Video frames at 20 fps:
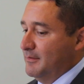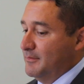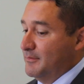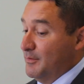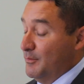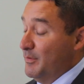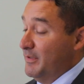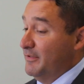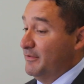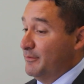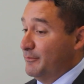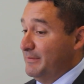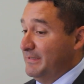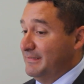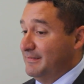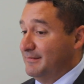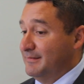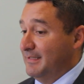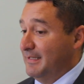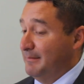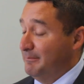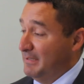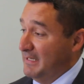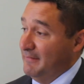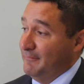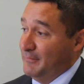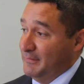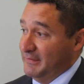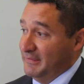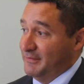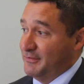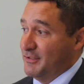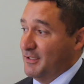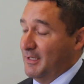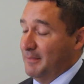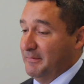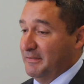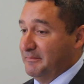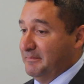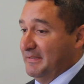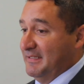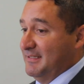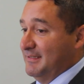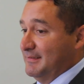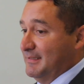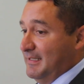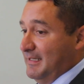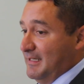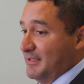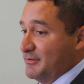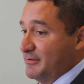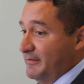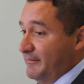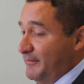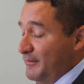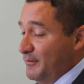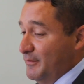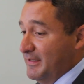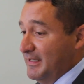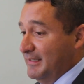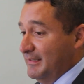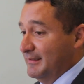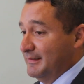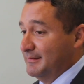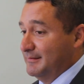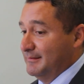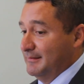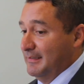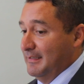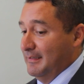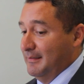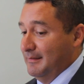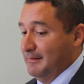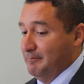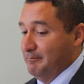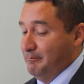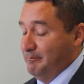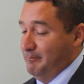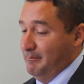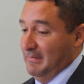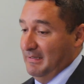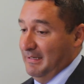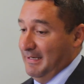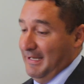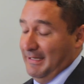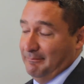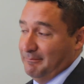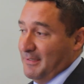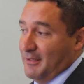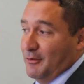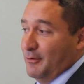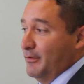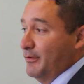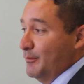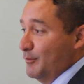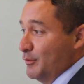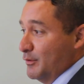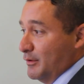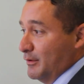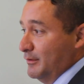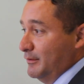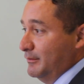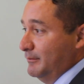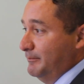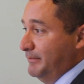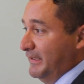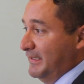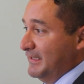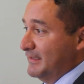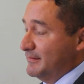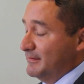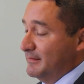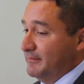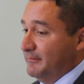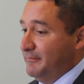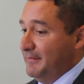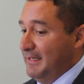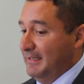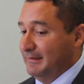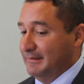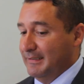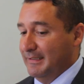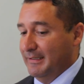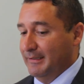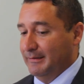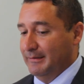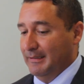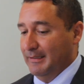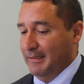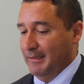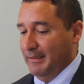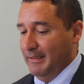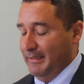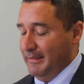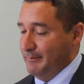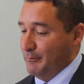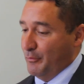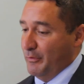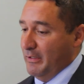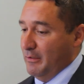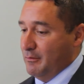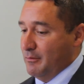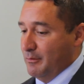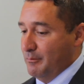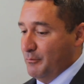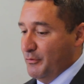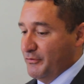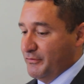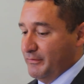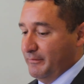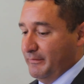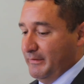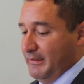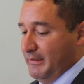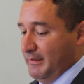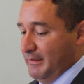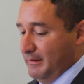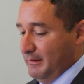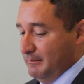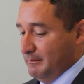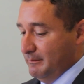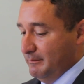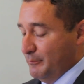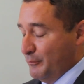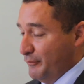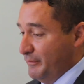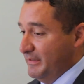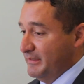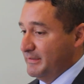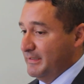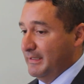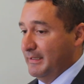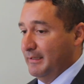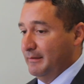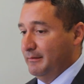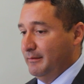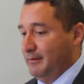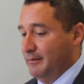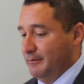So one of the reasons I applied for this job is because I actually feel that it's like my other world, because of the fact that in the Marine Corps, most of the Marines that